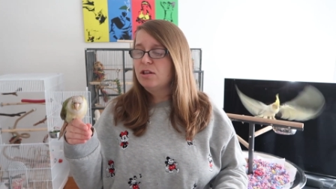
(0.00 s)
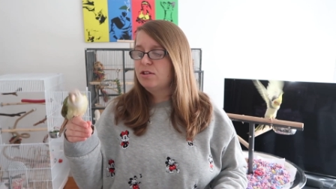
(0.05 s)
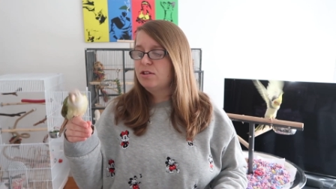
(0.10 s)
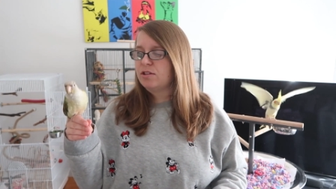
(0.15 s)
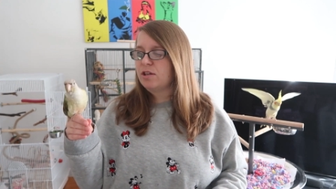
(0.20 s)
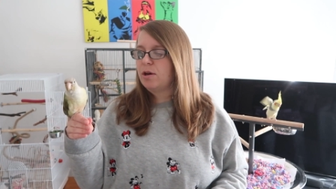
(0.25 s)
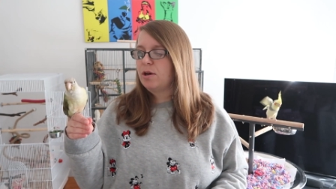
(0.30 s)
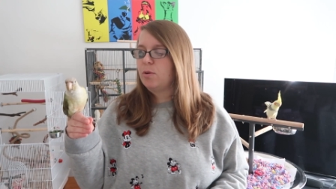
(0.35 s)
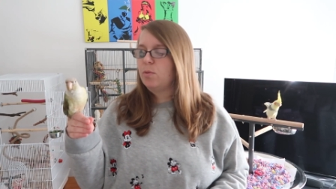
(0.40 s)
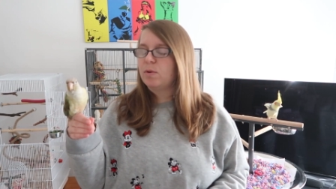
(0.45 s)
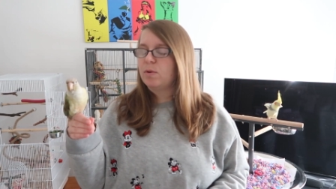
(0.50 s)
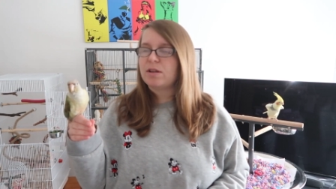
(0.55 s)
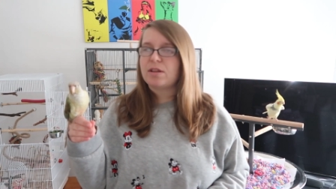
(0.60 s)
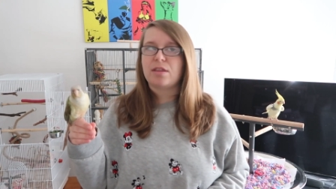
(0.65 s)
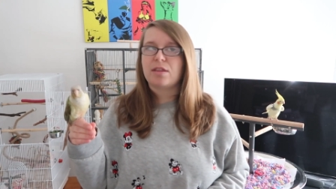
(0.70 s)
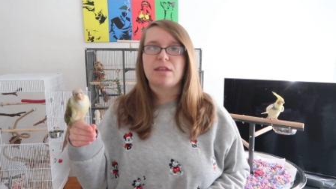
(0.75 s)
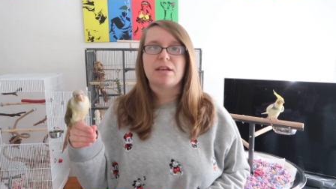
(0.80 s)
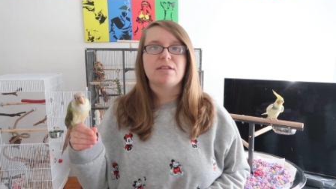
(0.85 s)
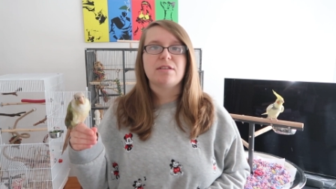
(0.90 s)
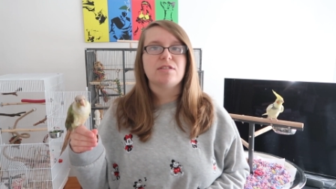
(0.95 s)
So one of
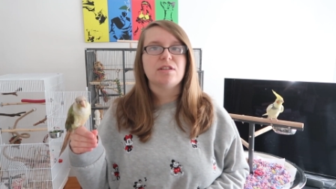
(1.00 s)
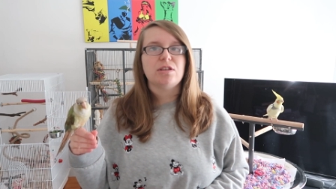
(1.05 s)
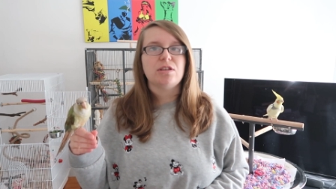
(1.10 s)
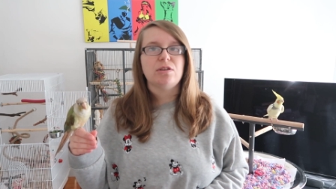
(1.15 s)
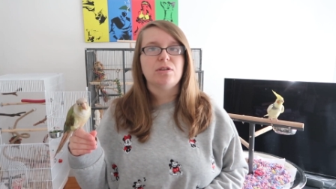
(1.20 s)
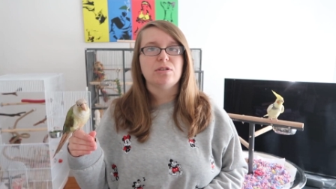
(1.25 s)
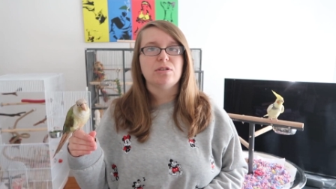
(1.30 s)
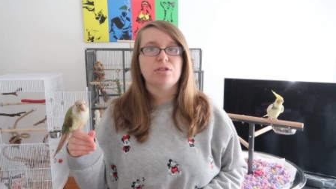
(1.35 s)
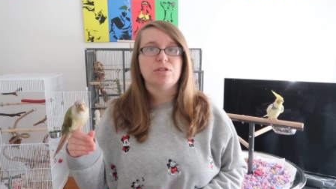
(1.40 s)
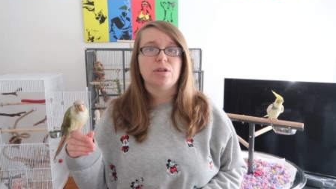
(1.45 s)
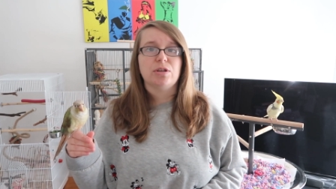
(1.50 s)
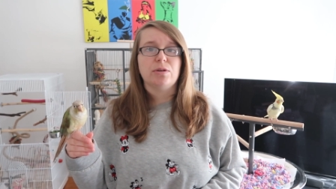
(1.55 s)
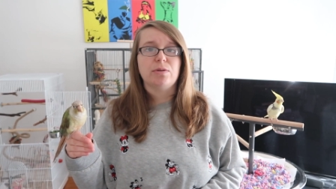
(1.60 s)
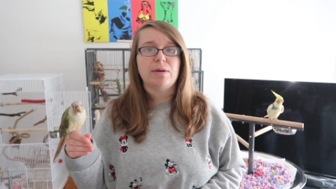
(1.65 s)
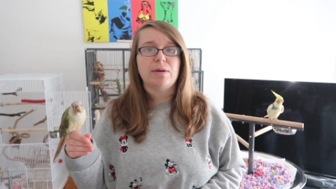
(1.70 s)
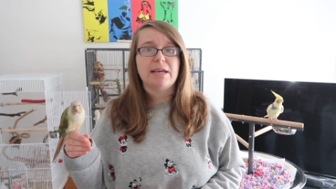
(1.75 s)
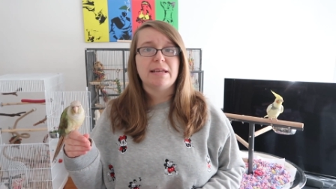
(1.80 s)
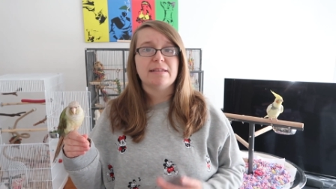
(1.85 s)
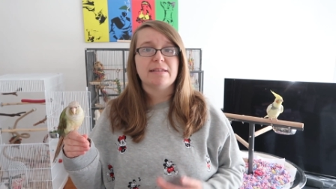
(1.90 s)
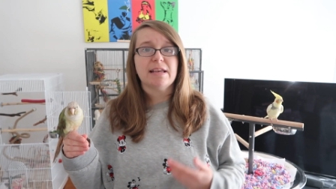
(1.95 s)
the things that you can
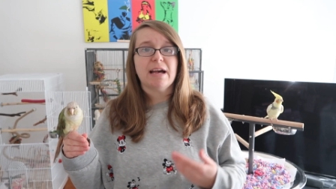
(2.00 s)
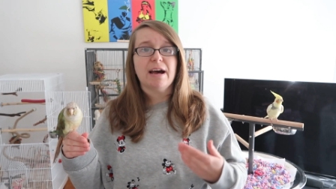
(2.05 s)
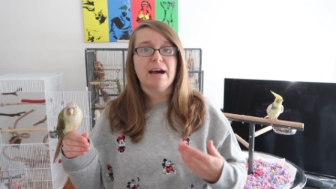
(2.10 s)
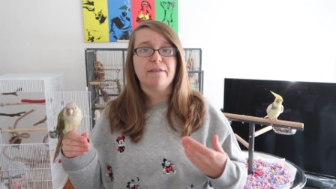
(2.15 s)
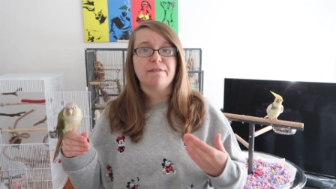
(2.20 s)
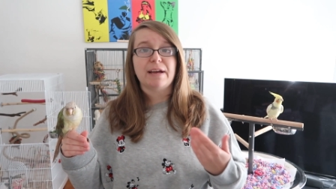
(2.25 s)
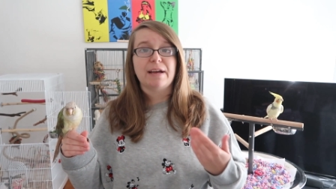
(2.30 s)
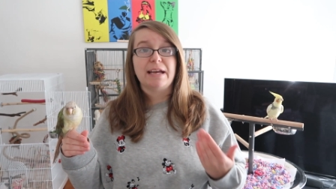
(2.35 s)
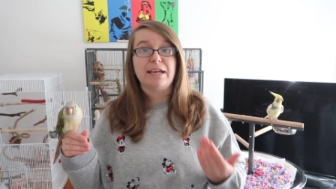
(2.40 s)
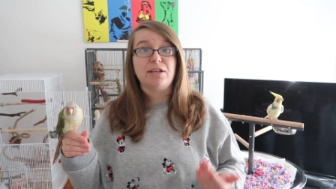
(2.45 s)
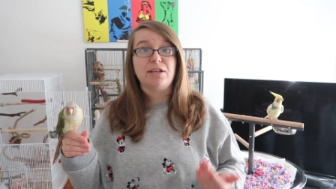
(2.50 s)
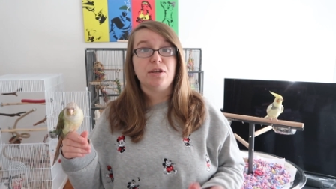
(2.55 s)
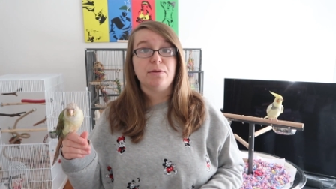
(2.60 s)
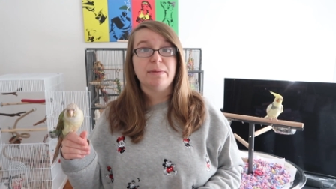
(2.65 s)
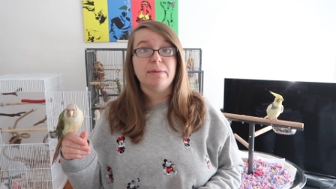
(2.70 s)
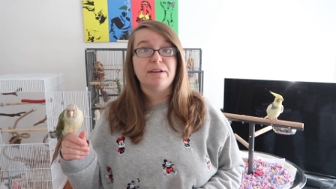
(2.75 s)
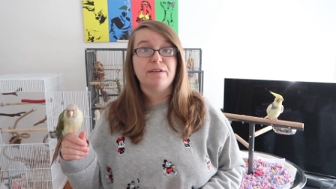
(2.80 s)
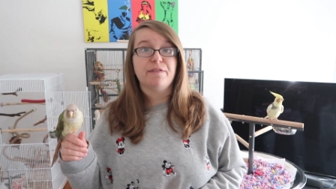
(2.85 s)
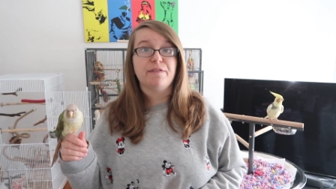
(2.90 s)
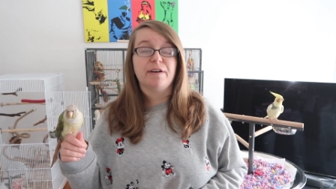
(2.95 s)
do is have a
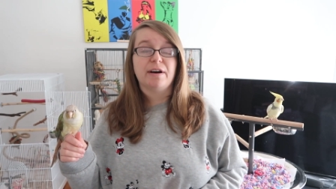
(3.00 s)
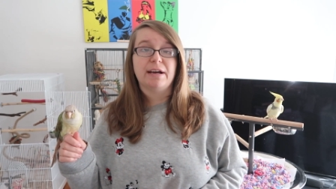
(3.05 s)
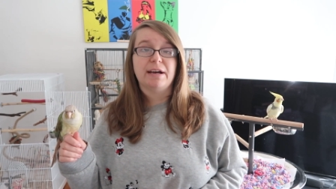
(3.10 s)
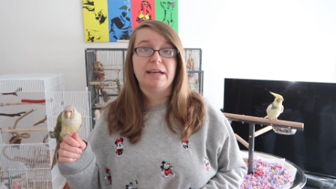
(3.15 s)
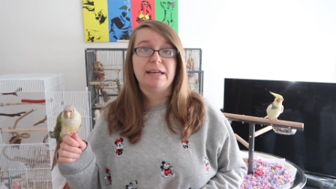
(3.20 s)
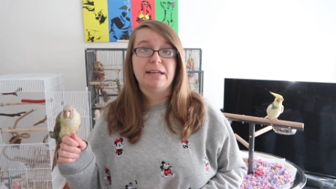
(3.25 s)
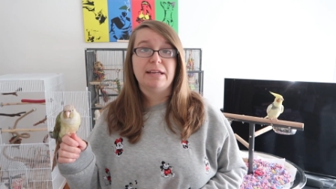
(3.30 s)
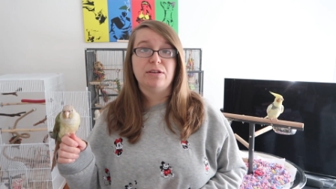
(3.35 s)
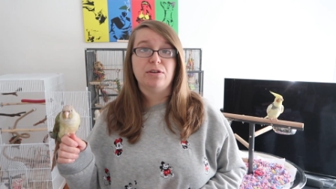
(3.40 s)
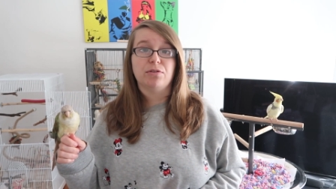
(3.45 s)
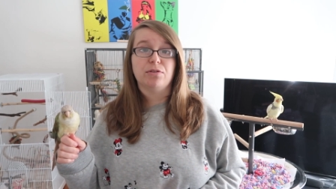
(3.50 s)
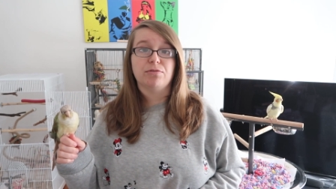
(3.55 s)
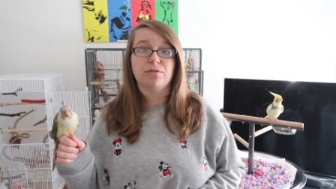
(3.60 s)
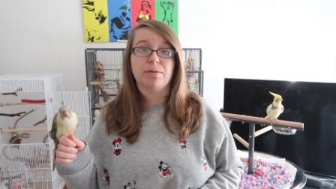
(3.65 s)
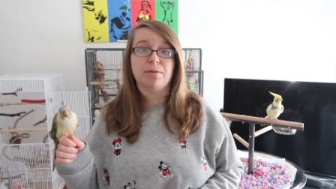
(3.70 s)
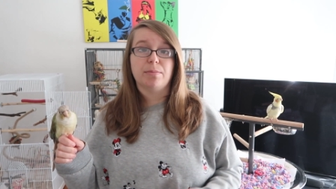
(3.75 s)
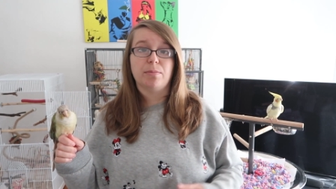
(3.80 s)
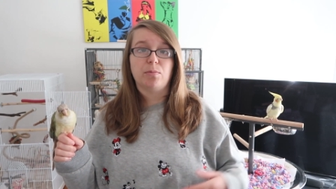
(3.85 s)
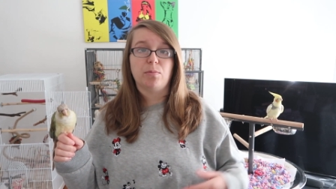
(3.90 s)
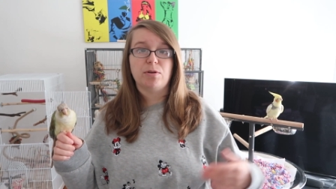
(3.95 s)
humidifier in your
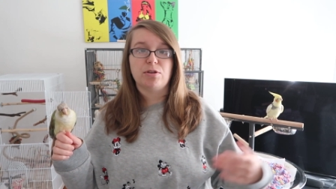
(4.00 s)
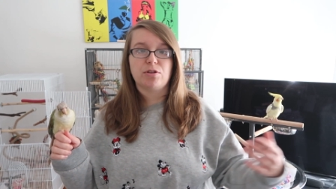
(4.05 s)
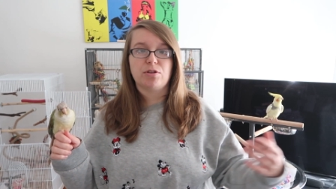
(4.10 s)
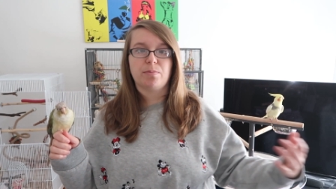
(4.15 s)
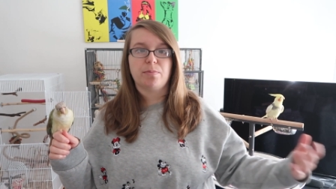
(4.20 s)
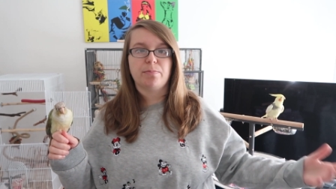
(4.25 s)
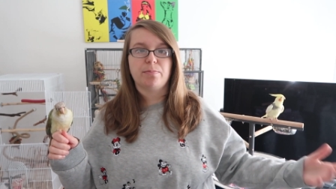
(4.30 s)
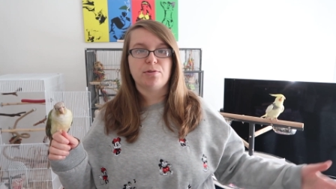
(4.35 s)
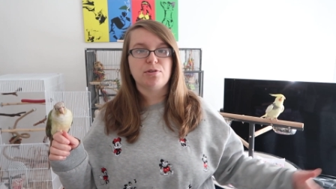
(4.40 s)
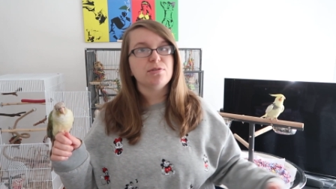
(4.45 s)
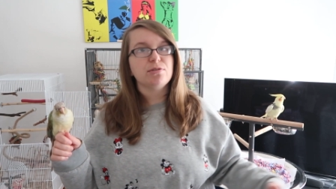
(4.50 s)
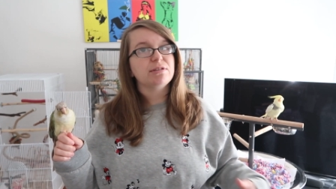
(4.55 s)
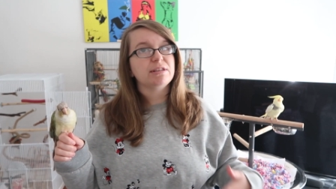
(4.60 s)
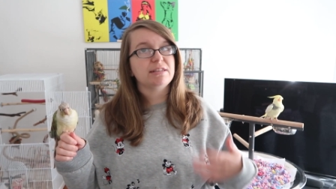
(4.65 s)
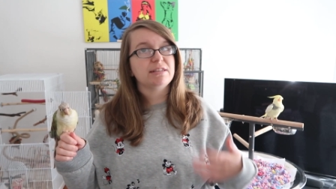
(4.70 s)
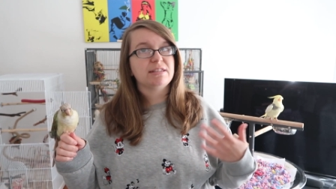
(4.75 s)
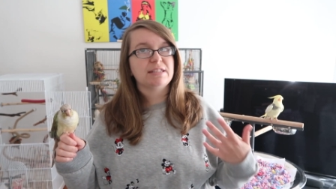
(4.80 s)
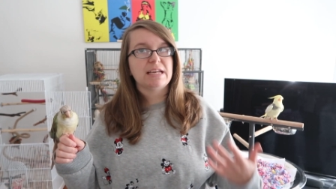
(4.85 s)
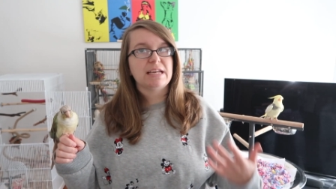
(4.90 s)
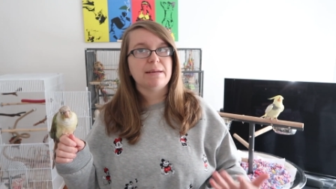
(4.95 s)
room, which
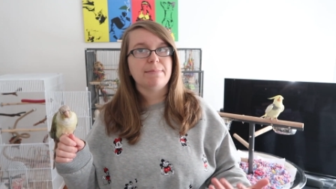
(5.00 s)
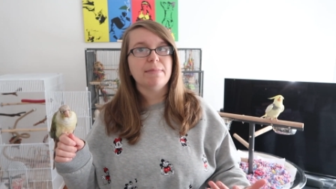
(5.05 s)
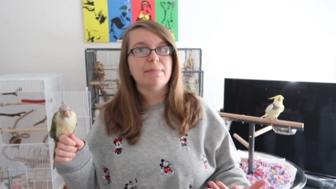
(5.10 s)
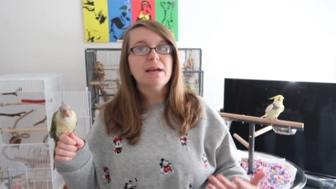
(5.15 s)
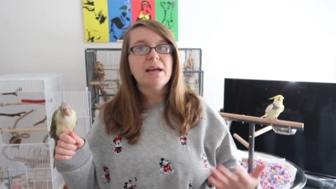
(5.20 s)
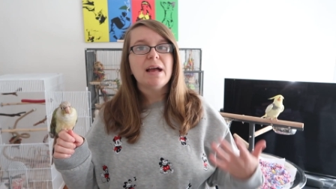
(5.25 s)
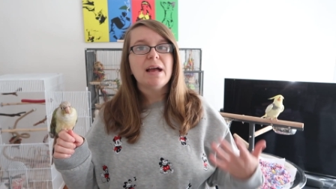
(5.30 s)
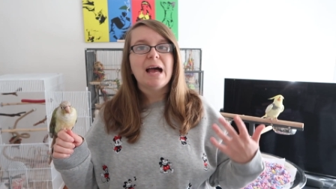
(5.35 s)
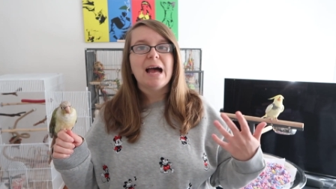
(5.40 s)
produces steam